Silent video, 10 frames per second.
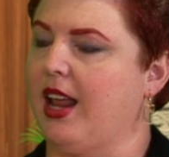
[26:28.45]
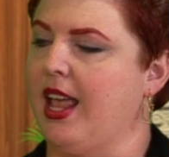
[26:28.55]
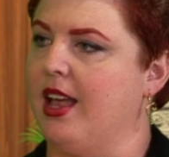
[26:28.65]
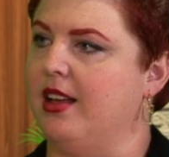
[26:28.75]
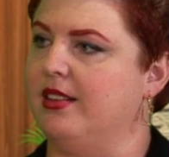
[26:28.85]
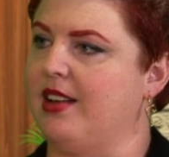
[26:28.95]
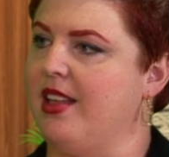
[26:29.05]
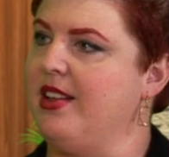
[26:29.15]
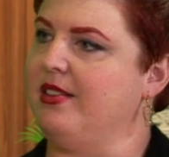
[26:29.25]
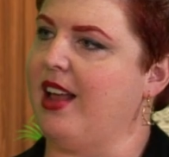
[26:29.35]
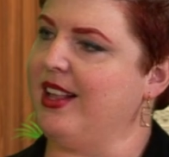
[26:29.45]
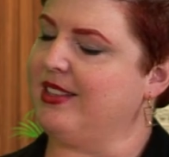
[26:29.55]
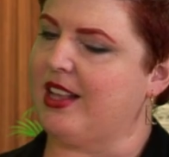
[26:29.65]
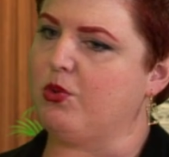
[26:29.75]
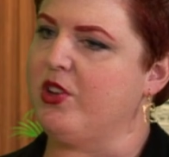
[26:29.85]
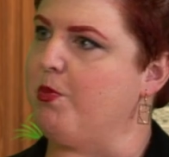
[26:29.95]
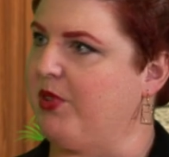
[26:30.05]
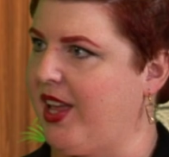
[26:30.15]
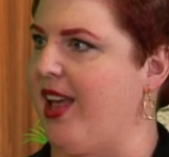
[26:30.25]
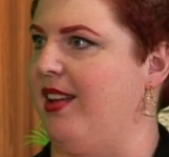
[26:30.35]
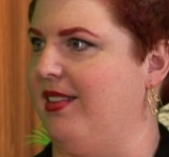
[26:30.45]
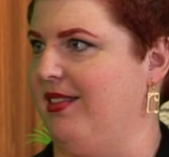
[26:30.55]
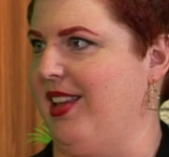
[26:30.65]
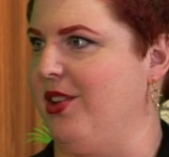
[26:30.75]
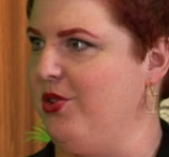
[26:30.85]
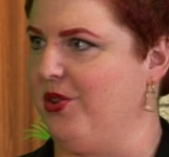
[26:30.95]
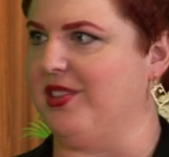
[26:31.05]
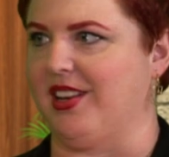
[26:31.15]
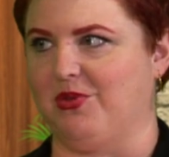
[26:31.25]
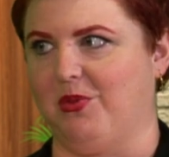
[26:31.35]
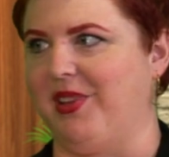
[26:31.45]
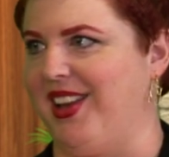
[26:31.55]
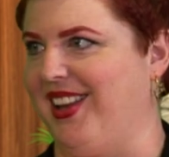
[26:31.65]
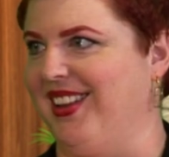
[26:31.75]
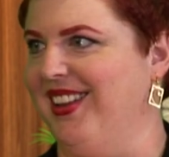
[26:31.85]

And and then it, that's where you plan, like you do your sexual planning.